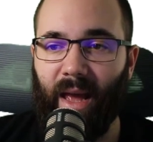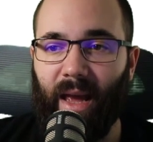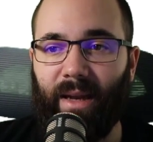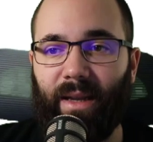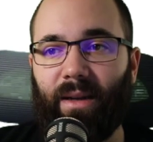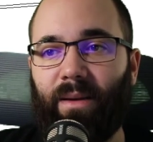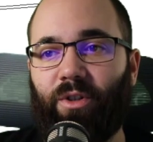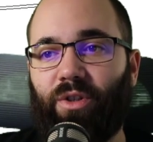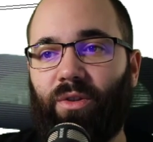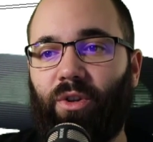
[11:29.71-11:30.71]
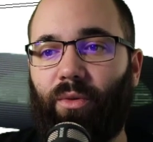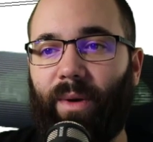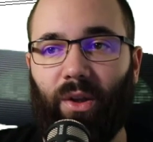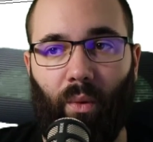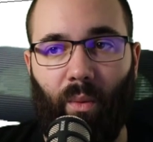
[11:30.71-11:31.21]
And then I'm just going to
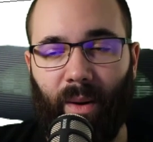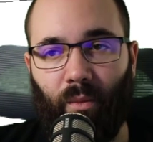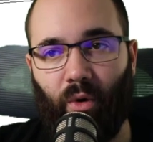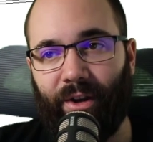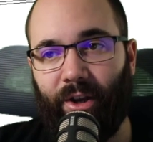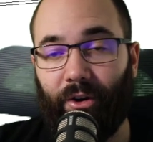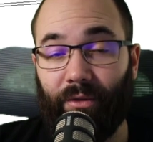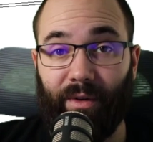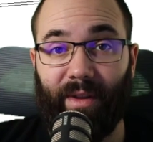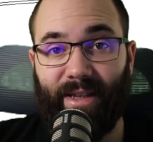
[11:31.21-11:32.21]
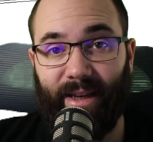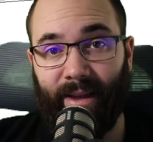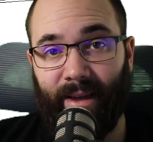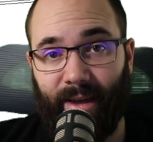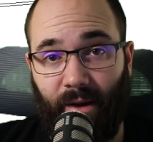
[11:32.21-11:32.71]
create one more here for the
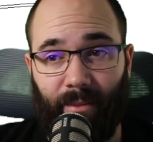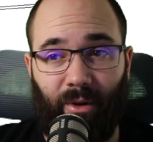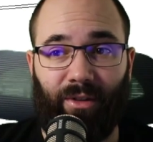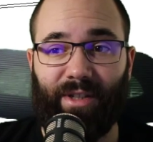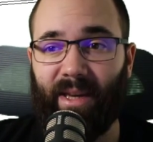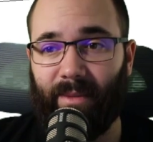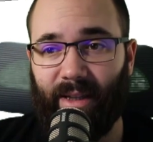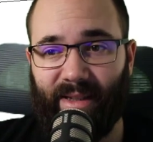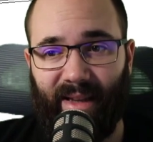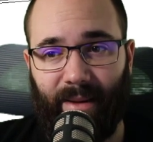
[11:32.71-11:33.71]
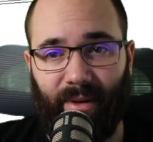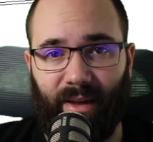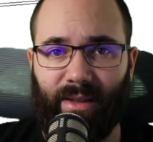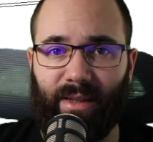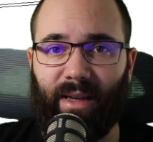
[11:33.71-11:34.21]
ceiling. Now I'm going to skip that step
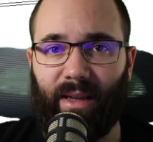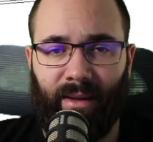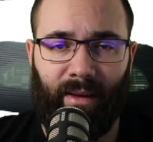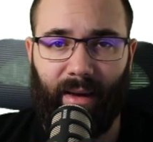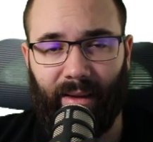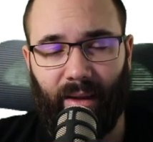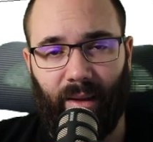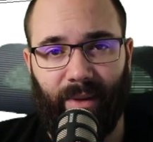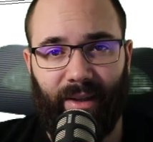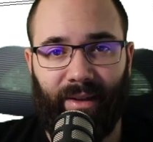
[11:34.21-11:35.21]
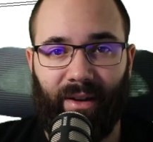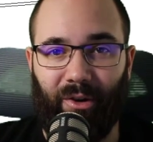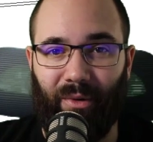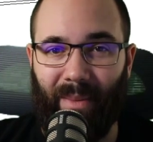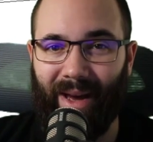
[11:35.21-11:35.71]
because it's getting a little bit
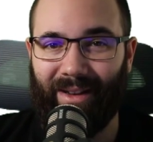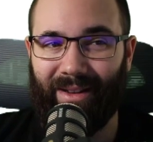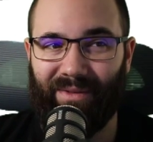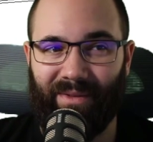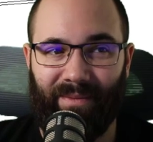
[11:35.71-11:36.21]
repetitive.